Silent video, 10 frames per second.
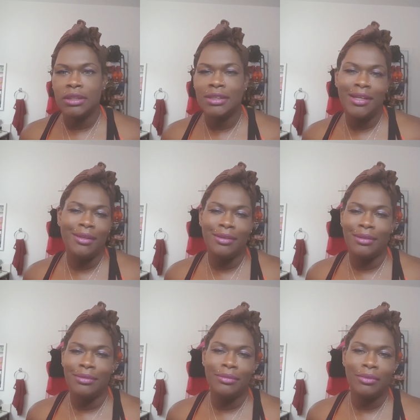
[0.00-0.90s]
Because y'all
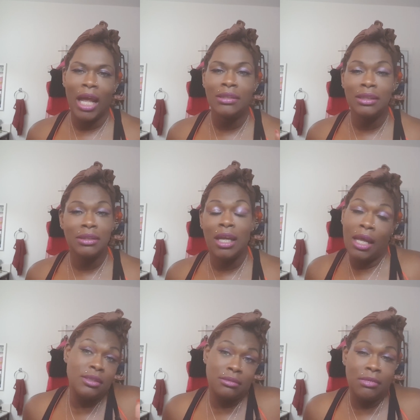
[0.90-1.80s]
know I look,
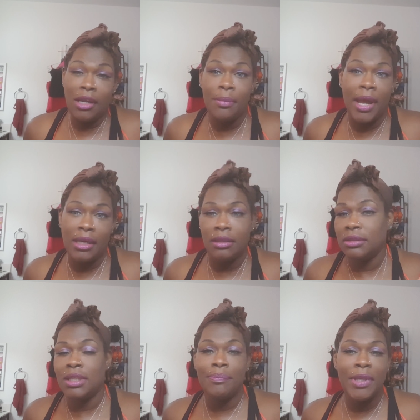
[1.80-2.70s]
I, everybody,
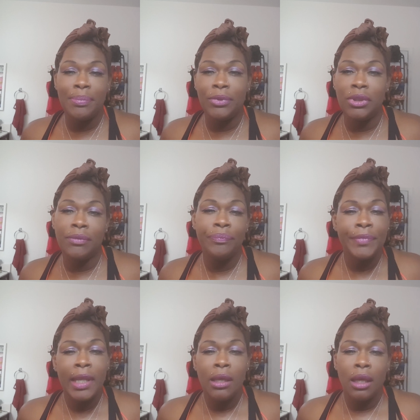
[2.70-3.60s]
some people look
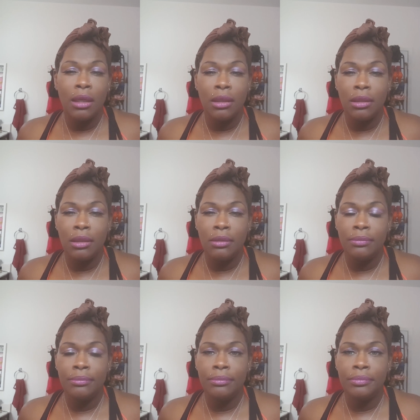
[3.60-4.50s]

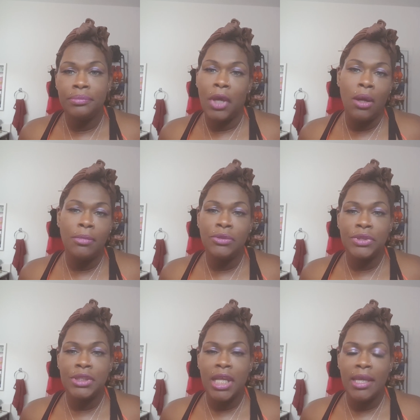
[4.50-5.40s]
um,
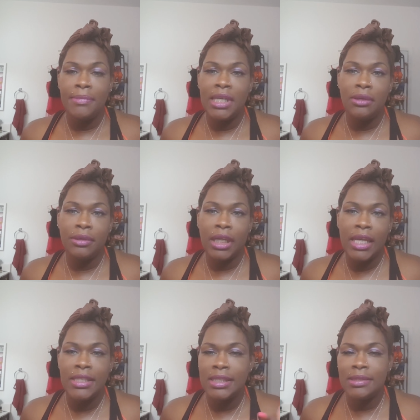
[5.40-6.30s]
almost the same in their
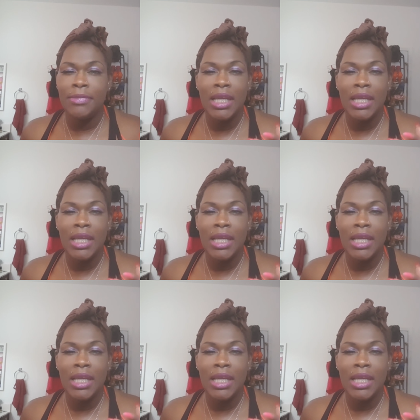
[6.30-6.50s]
glasses.